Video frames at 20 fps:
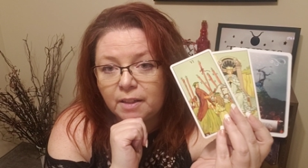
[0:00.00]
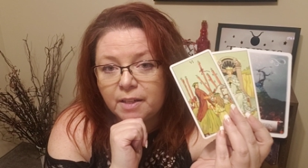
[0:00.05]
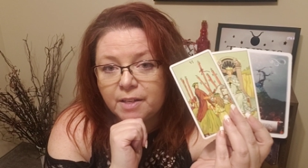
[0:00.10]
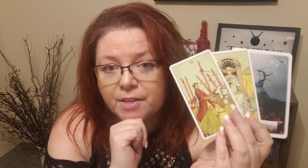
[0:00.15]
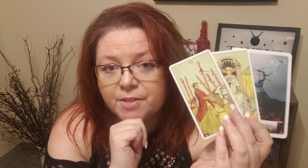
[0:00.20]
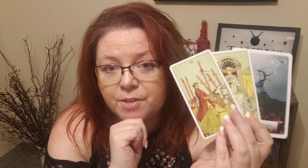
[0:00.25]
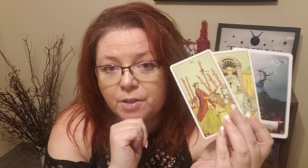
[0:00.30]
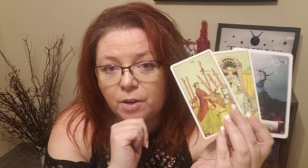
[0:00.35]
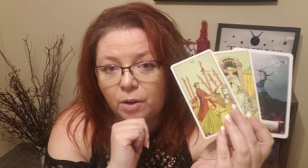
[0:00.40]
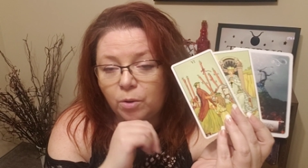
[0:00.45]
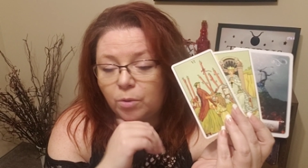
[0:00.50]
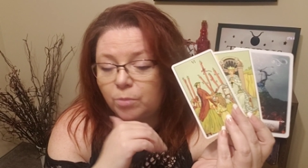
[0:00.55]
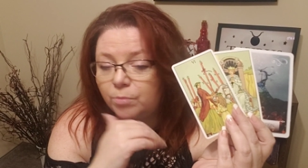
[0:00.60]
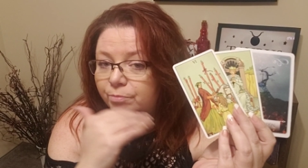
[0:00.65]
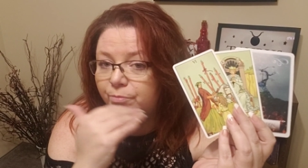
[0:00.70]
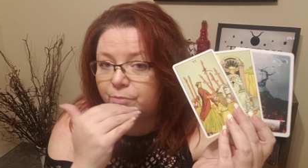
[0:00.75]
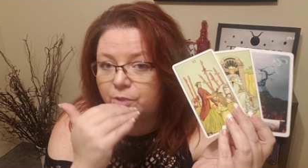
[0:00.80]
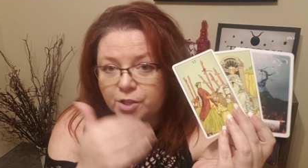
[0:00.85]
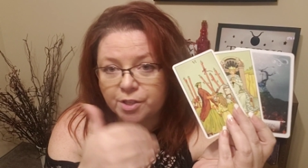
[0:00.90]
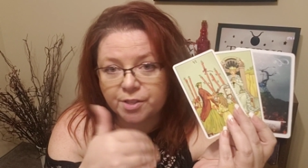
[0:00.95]
So
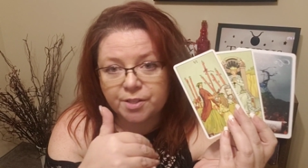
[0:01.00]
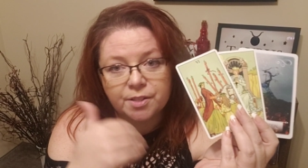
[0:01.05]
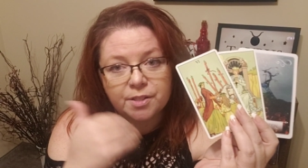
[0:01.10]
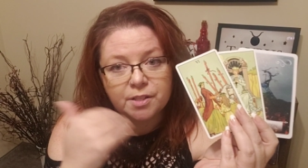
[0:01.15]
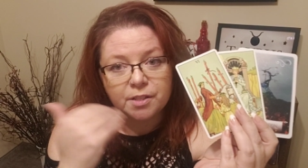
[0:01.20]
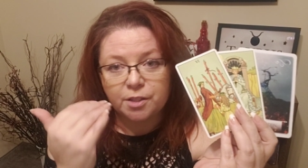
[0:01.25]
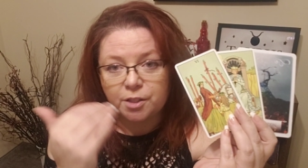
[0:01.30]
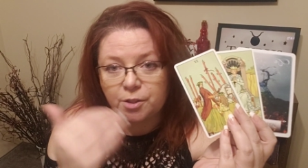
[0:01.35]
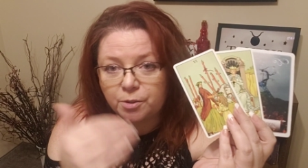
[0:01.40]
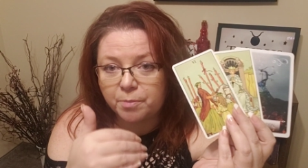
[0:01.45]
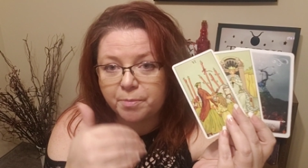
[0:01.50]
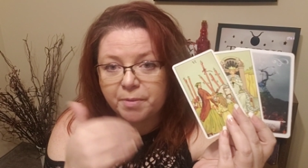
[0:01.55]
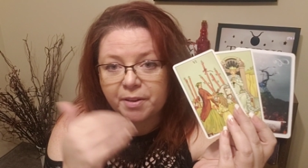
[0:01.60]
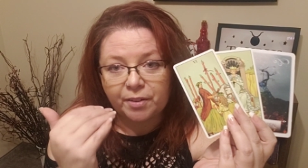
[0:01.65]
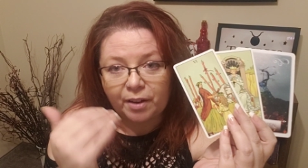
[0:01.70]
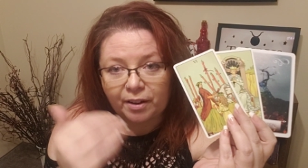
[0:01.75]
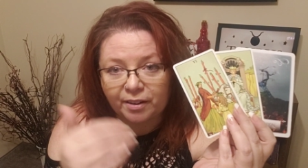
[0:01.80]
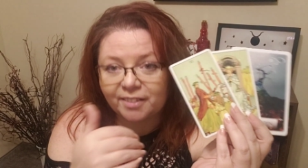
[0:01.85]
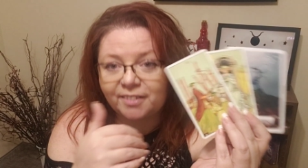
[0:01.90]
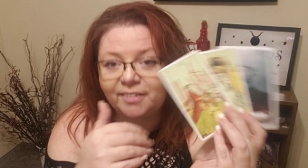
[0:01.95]
just do it
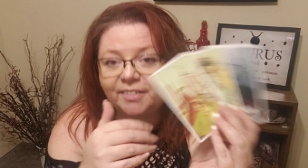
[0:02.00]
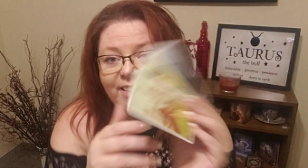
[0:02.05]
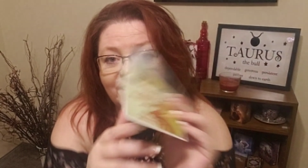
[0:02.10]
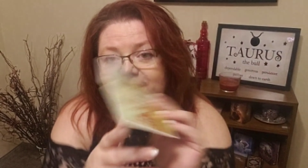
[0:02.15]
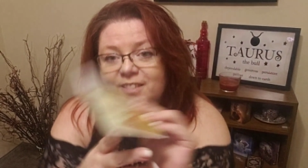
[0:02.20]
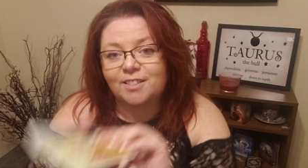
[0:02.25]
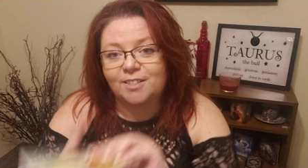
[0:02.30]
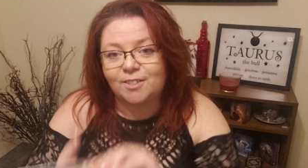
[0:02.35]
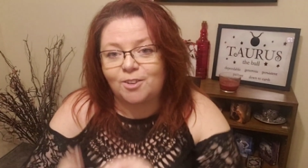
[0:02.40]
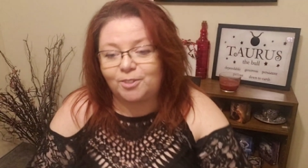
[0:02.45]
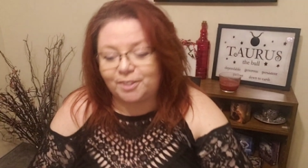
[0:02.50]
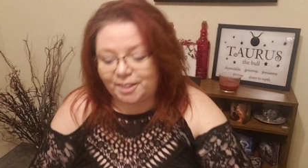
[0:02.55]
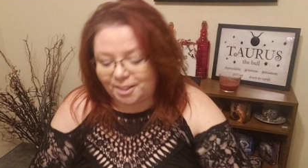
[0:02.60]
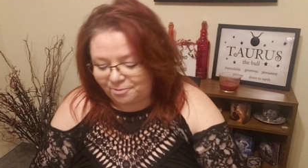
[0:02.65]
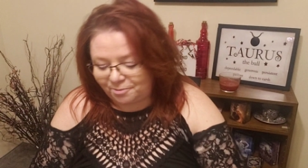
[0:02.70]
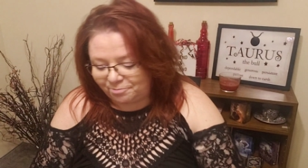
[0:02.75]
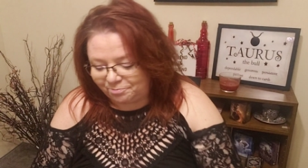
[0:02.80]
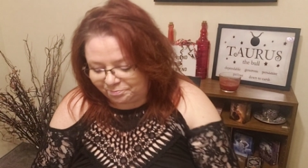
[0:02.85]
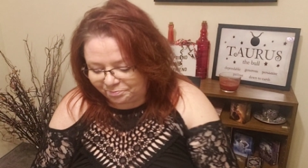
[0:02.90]
methodically and slowly.